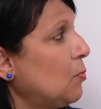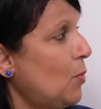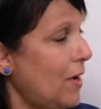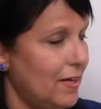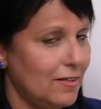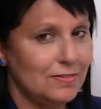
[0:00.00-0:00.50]

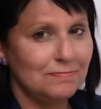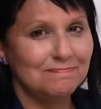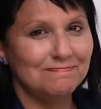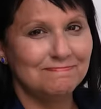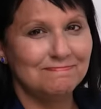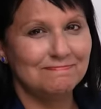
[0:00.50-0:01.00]
Well,
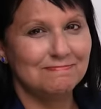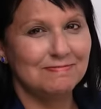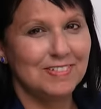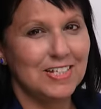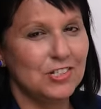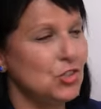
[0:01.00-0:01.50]

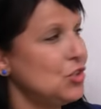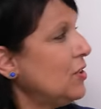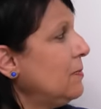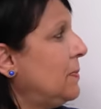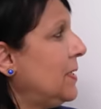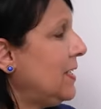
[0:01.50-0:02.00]
it
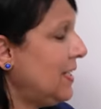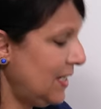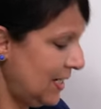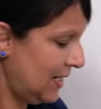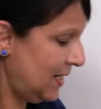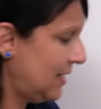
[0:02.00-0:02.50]
should
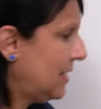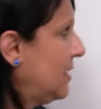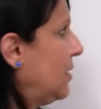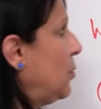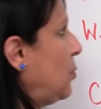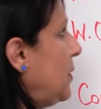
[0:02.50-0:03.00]
be
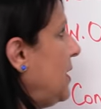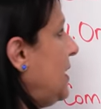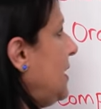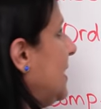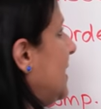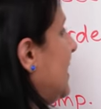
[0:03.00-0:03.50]

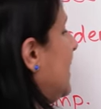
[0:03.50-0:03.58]
we